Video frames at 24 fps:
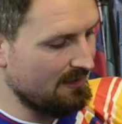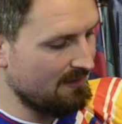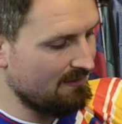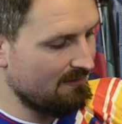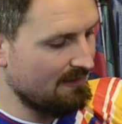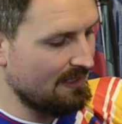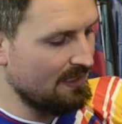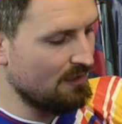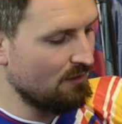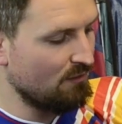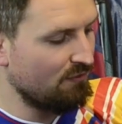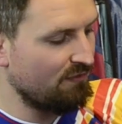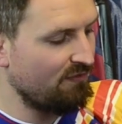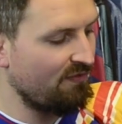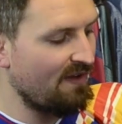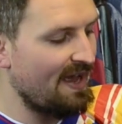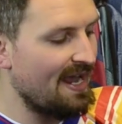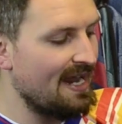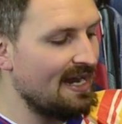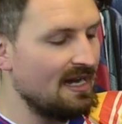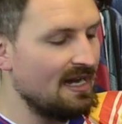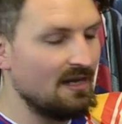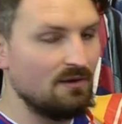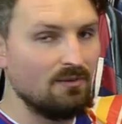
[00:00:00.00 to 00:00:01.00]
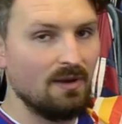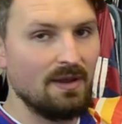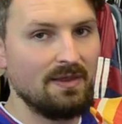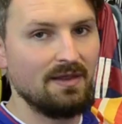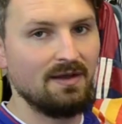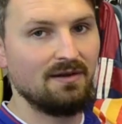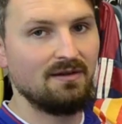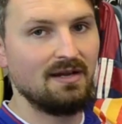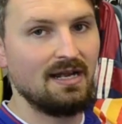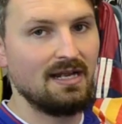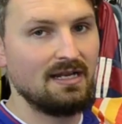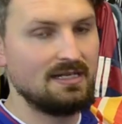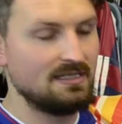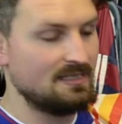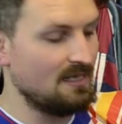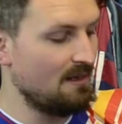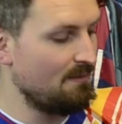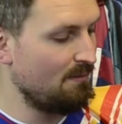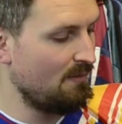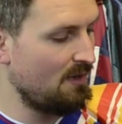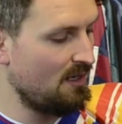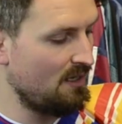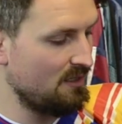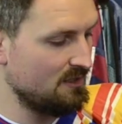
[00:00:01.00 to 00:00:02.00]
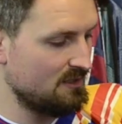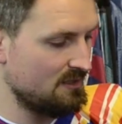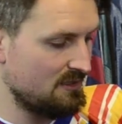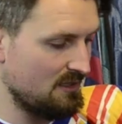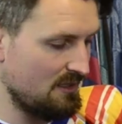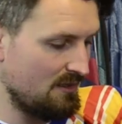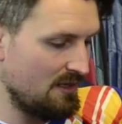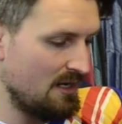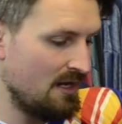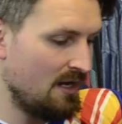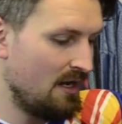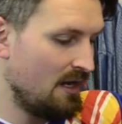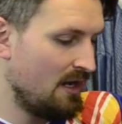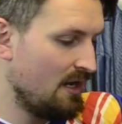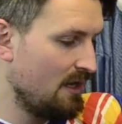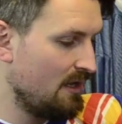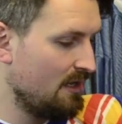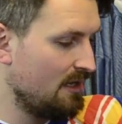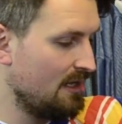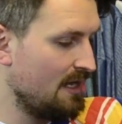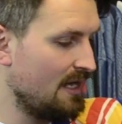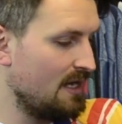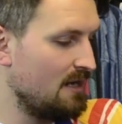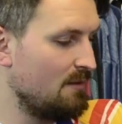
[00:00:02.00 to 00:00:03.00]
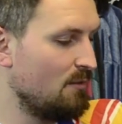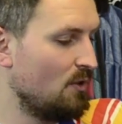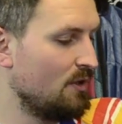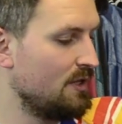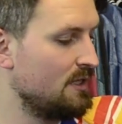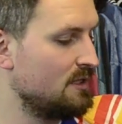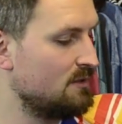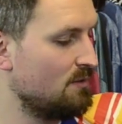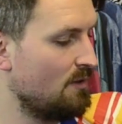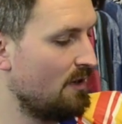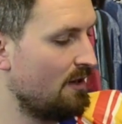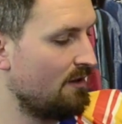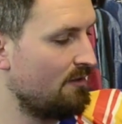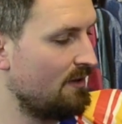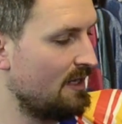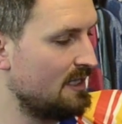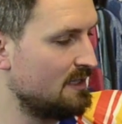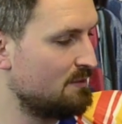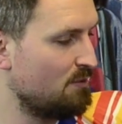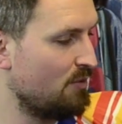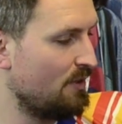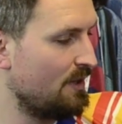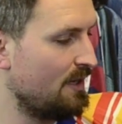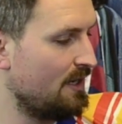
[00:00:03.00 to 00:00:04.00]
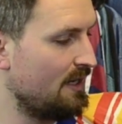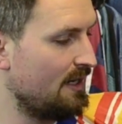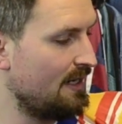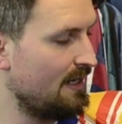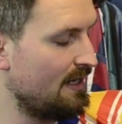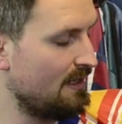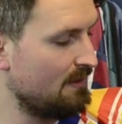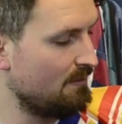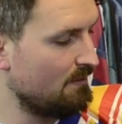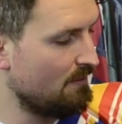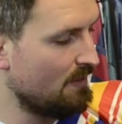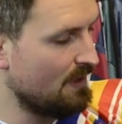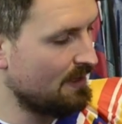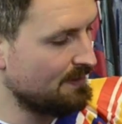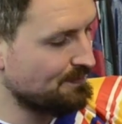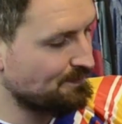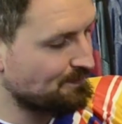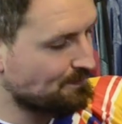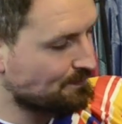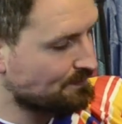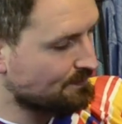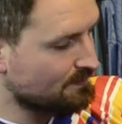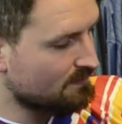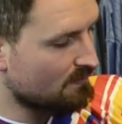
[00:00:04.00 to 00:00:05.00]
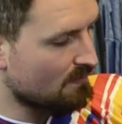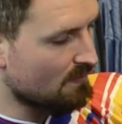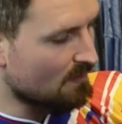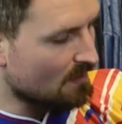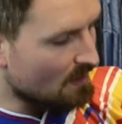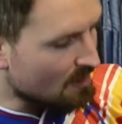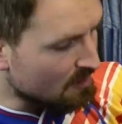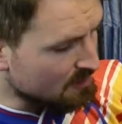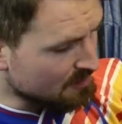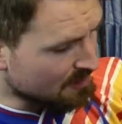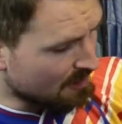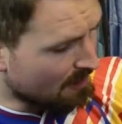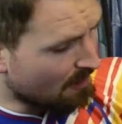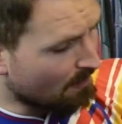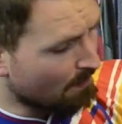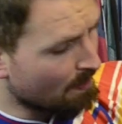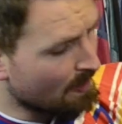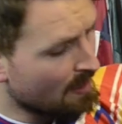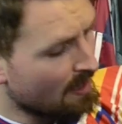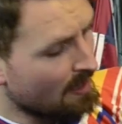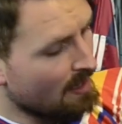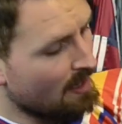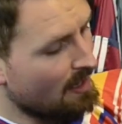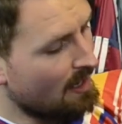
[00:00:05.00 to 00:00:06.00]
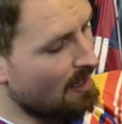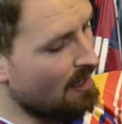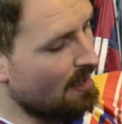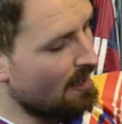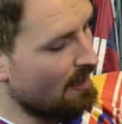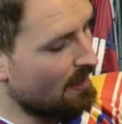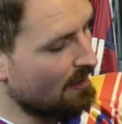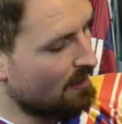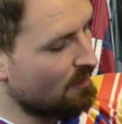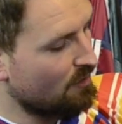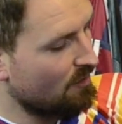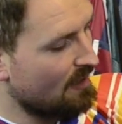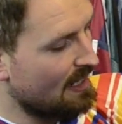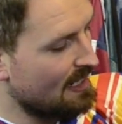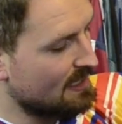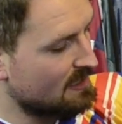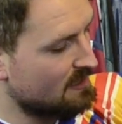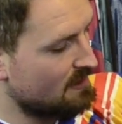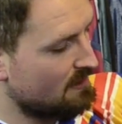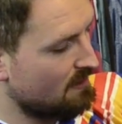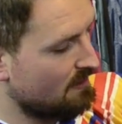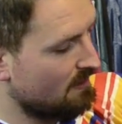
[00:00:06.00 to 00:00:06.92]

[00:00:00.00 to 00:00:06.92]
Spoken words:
They do fade when they're raised, embossed, so you get your money's worth when it's printed in, but still, crest